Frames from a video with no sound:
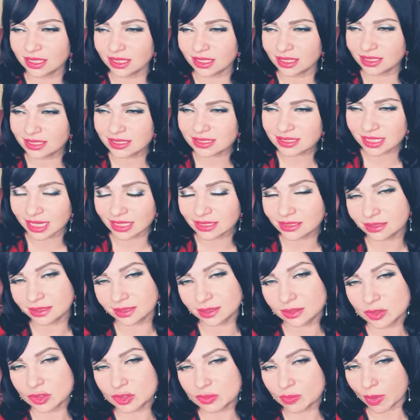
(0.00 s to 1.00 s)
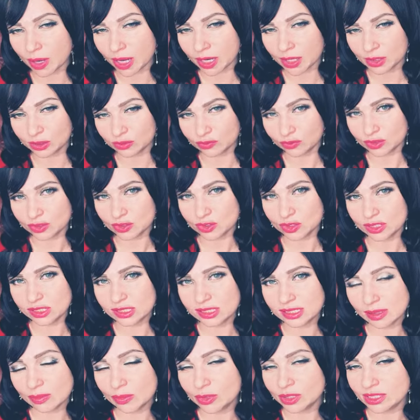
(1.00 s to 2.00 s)
excited and inspired when there is
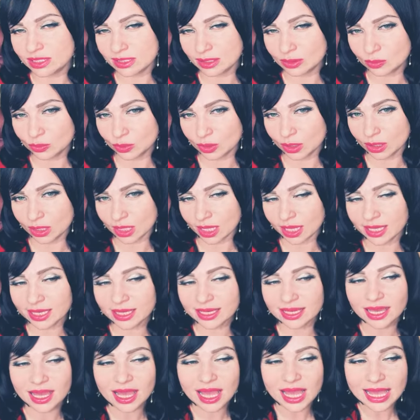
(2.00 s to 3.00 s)
somebody that we like